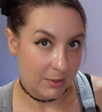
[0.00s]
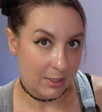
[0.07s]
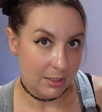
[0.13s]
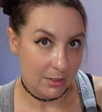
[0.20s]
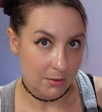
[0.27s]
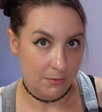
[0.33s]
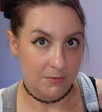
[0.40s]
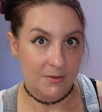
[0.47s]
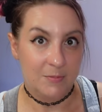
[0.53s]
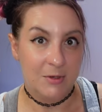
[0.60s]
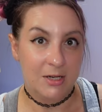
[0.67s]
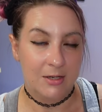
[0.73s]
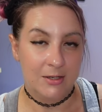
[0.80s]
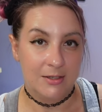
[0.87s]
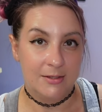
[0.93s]
I use
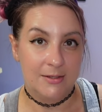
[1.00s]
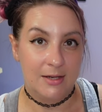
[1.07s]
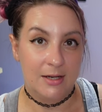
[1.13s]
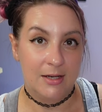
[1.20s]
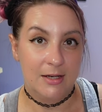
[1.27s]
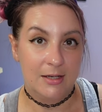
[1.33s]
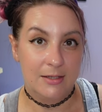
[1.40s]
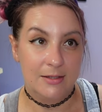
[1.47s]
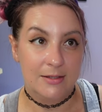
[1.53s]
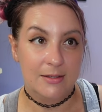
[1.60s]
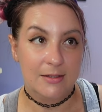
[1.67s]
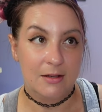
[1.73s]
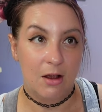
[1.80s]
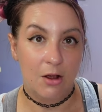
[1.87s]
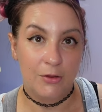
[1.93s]
because it
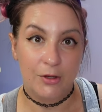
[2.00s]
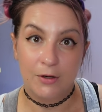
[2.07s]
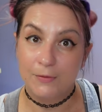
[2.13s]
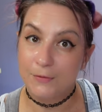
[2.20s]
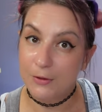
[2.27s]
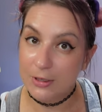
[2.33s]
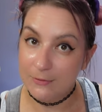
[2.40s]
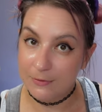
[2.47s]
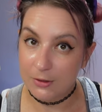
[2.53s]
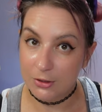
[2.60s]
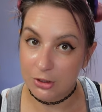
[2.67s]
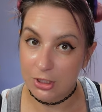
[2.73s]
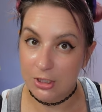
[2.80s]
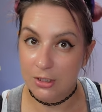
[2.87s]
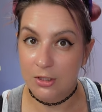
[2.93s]
is on their free version.